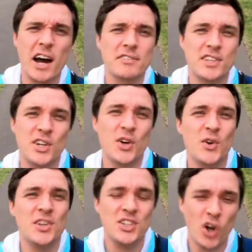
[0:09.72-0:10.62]

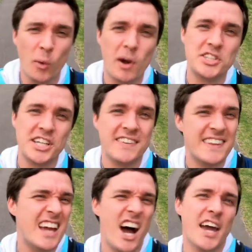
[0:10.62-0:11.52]
afternoon, you're watching
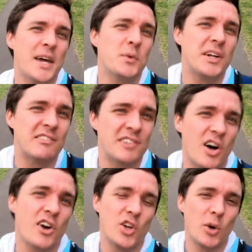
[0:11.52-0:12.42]
the Iron Will
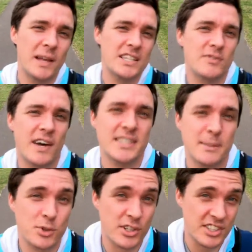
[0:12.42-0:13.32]
vlog, your place to find
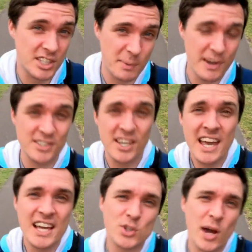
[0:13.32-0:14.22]
tips, tricks and experience
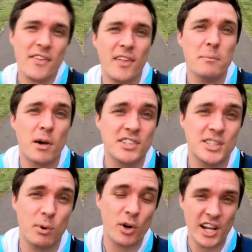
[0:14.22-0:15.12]
in triathlon,
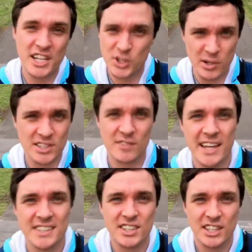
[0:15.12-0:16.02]
multi-sport and endurance
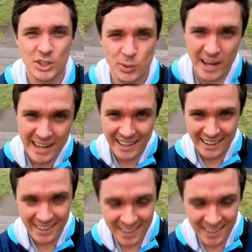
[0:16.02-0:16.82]
events and training.